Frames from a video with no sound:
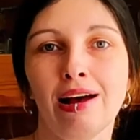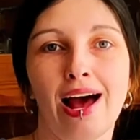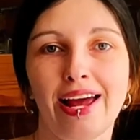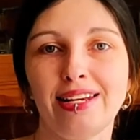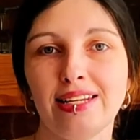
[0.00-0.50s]

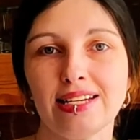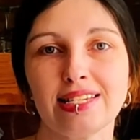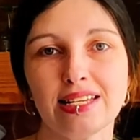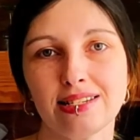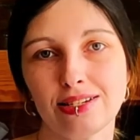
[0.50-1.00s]

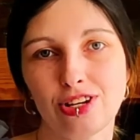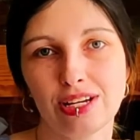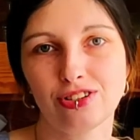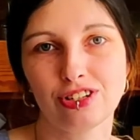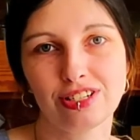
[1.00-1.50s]
ideas and
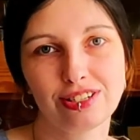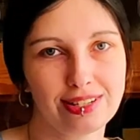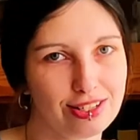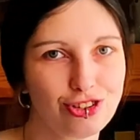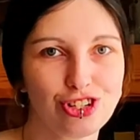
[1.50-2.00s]
suggestions.
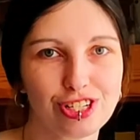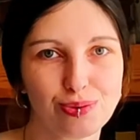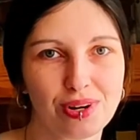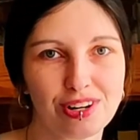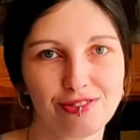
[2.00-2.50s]
This is just
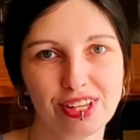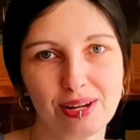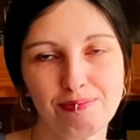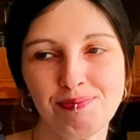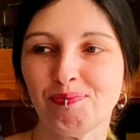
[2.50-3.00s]
one of
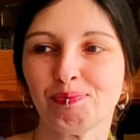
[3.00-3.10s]
them.